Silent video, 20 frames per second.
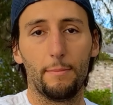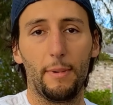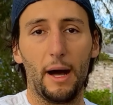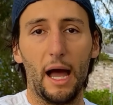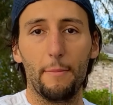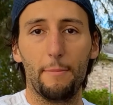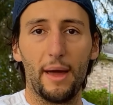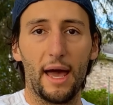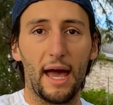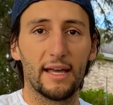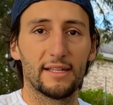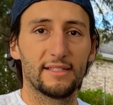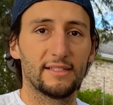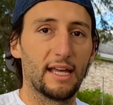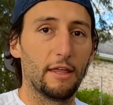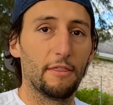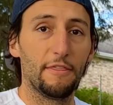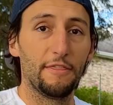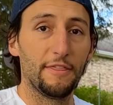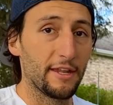bypass
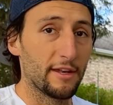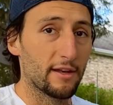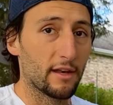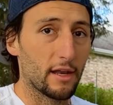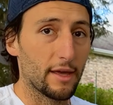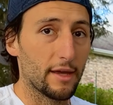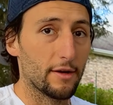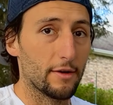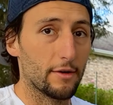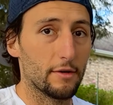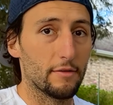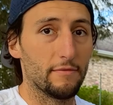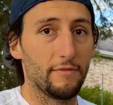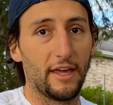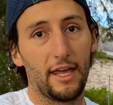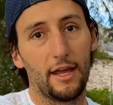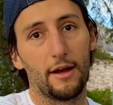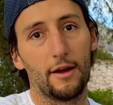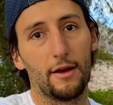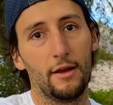that thin layer of
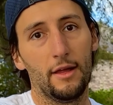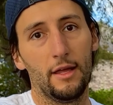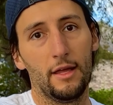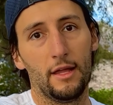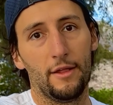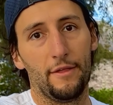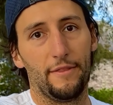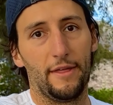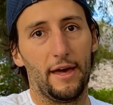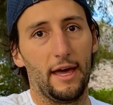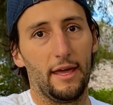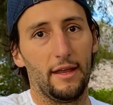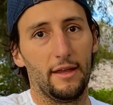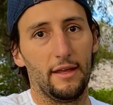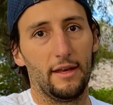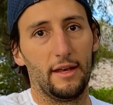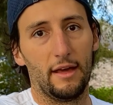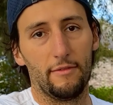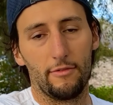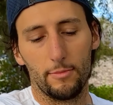air that
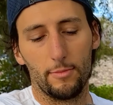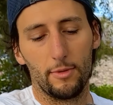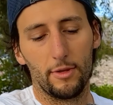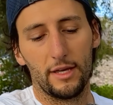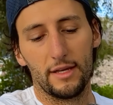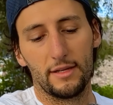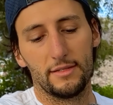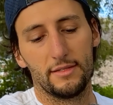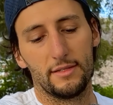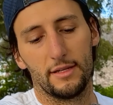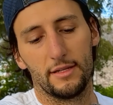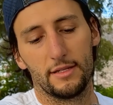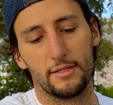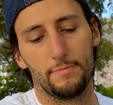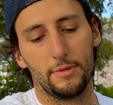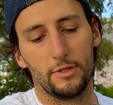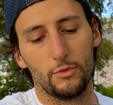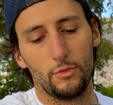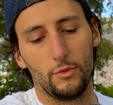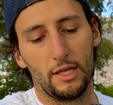inevitably exists
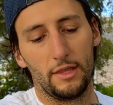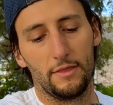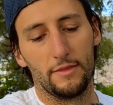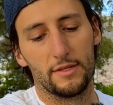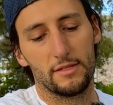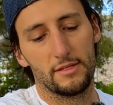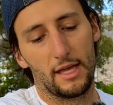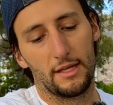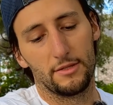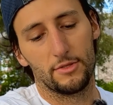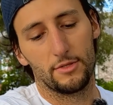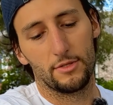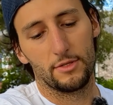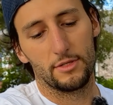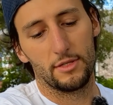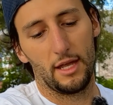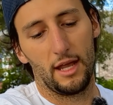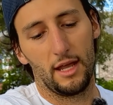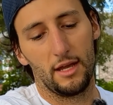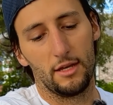between the
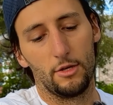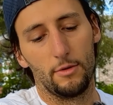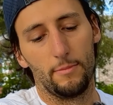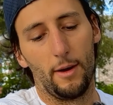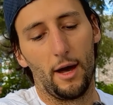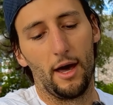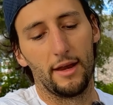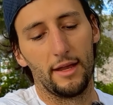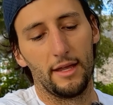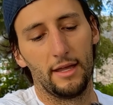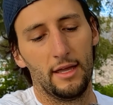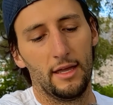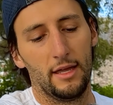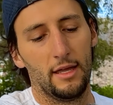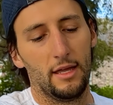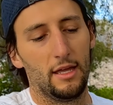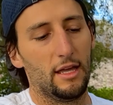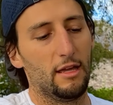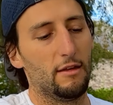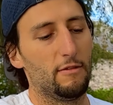sensors and your body.
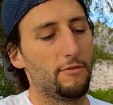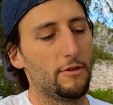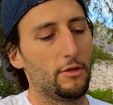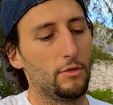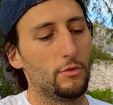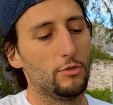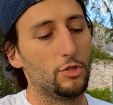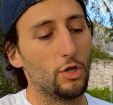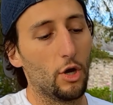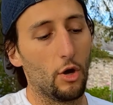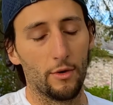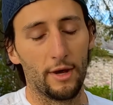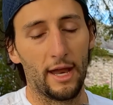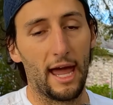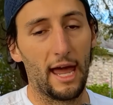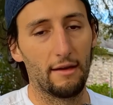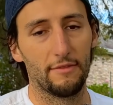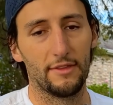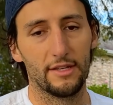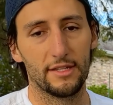If you don't
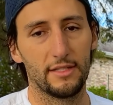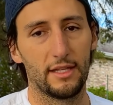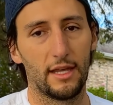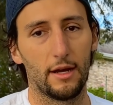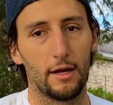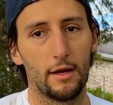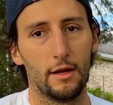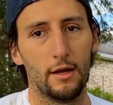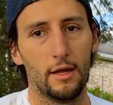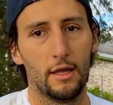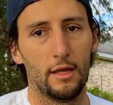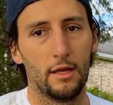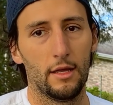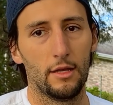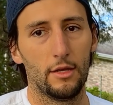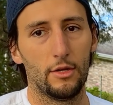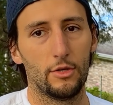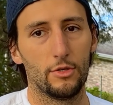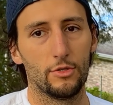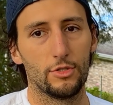have this there,
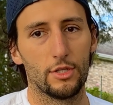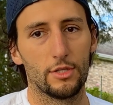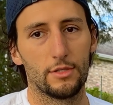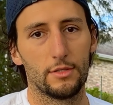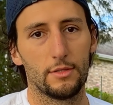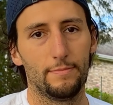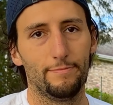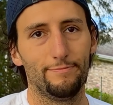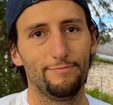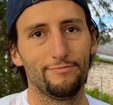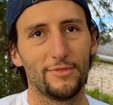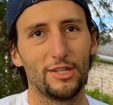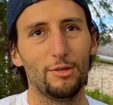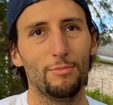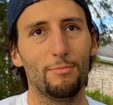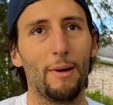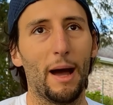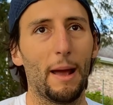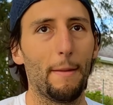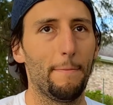
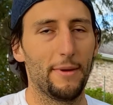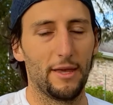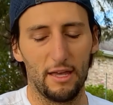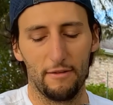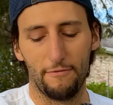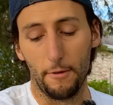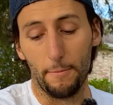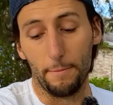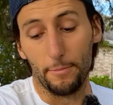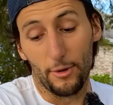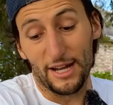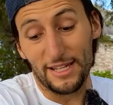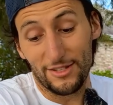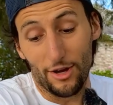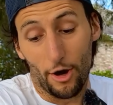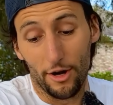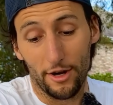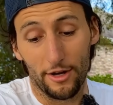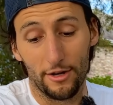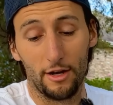you might be, if you press
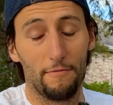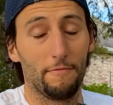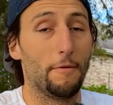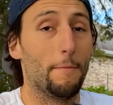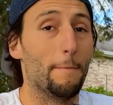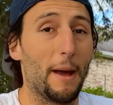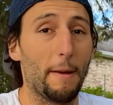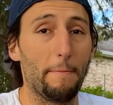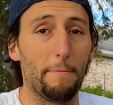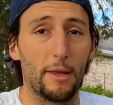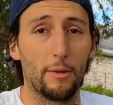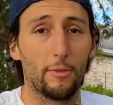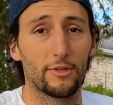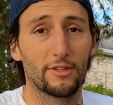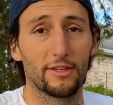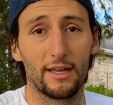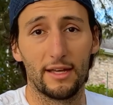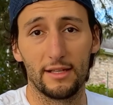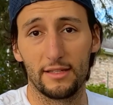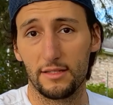hard enough, you might be able
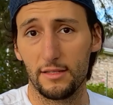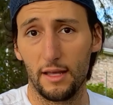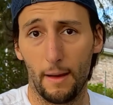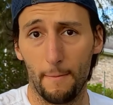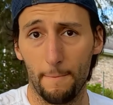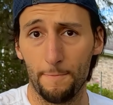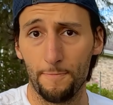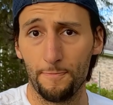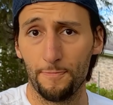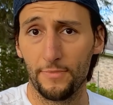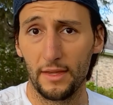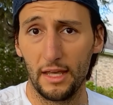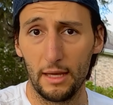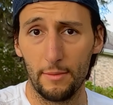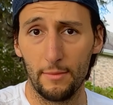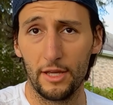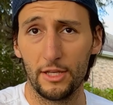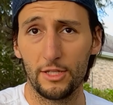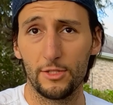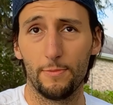to get some
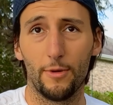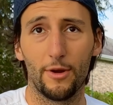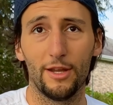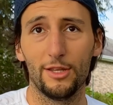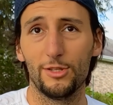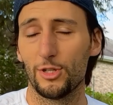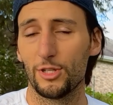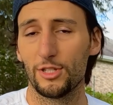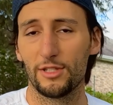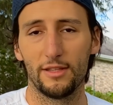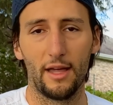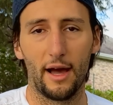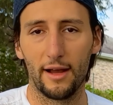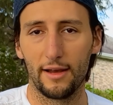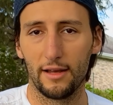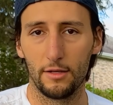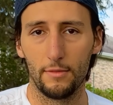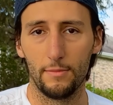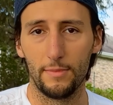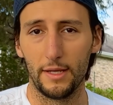image, but it's just
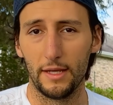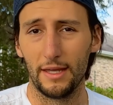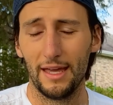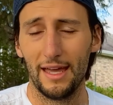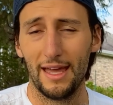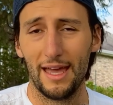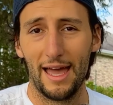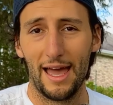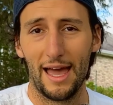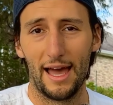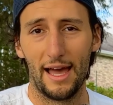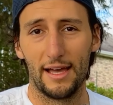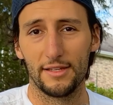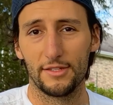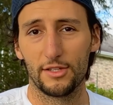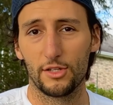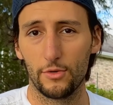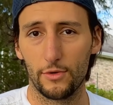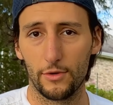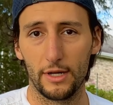not going to be
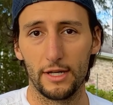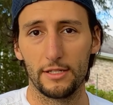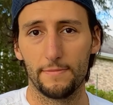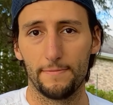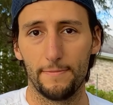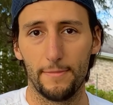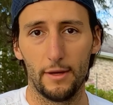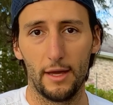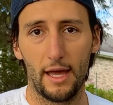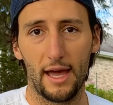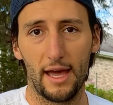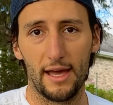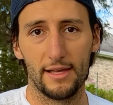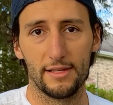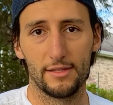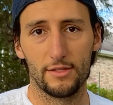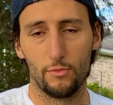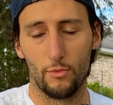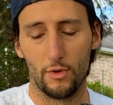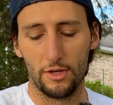as crisp
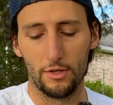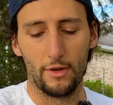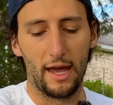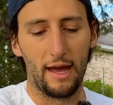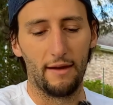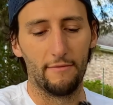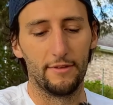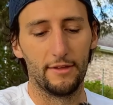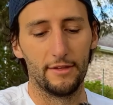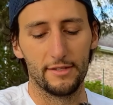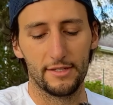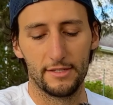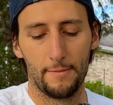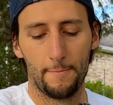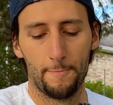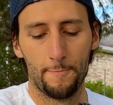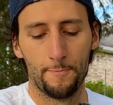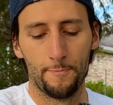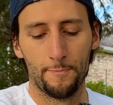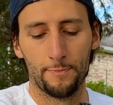as when you have this.
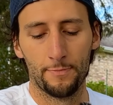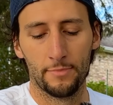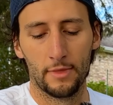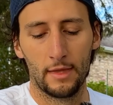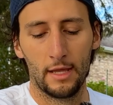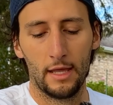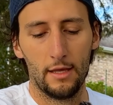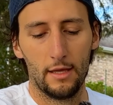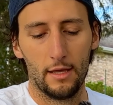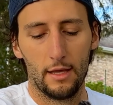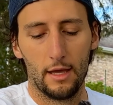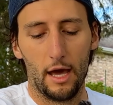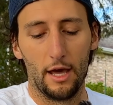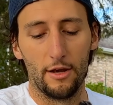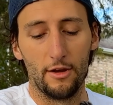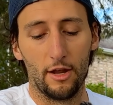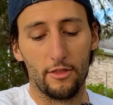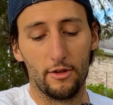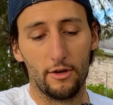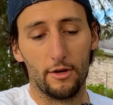
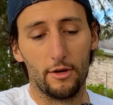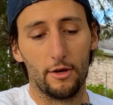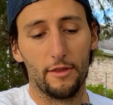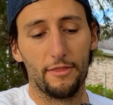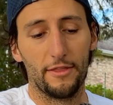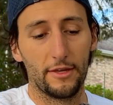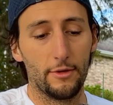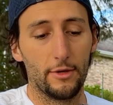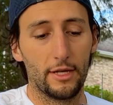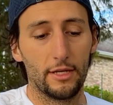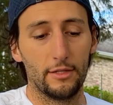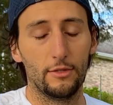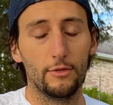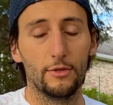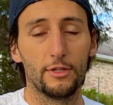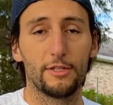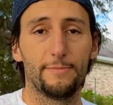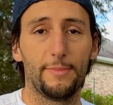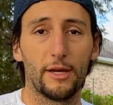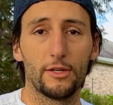Another thing you can
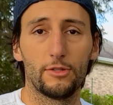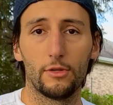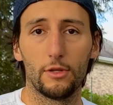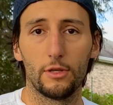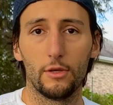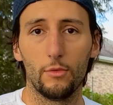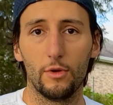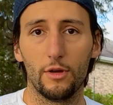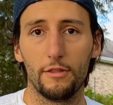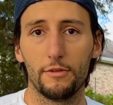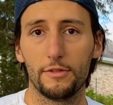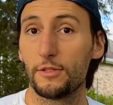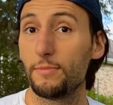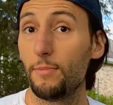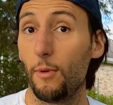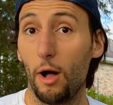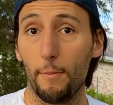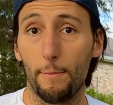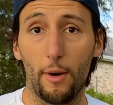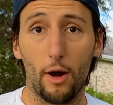do, especially with
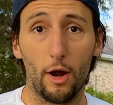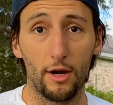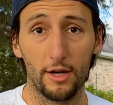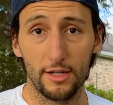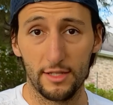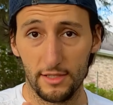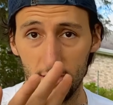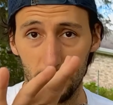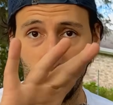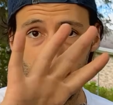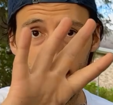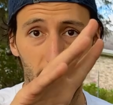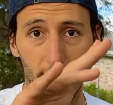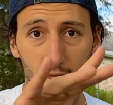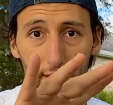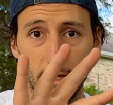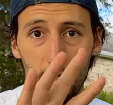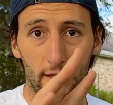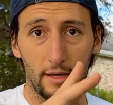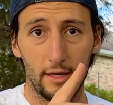small parts,
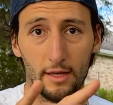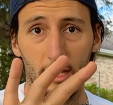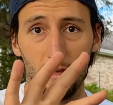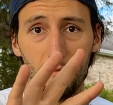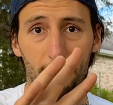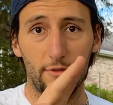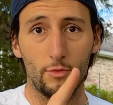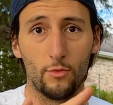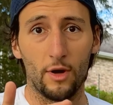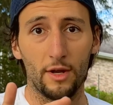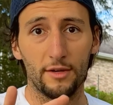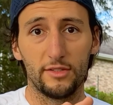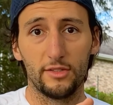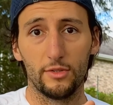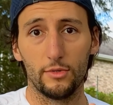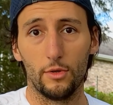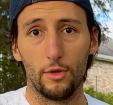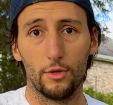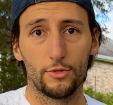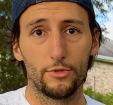like if you want
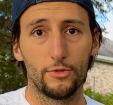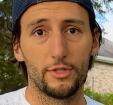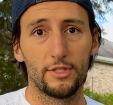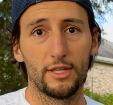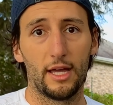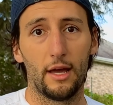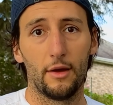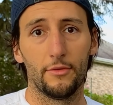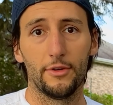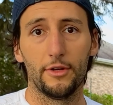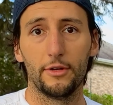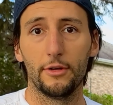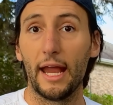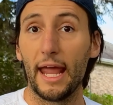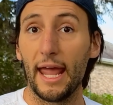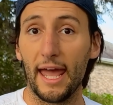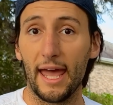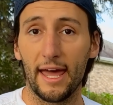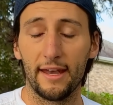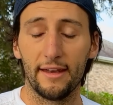to ultrasound your
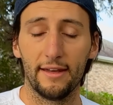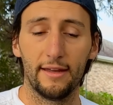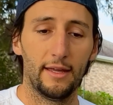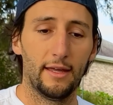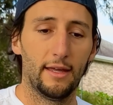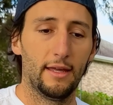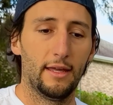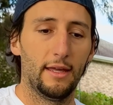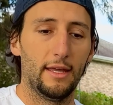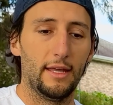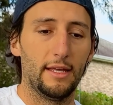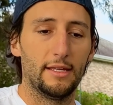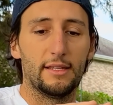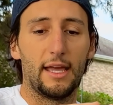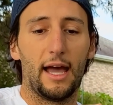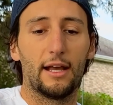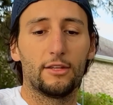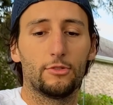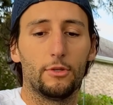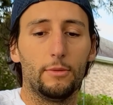hand, is
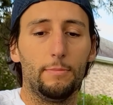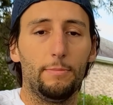actually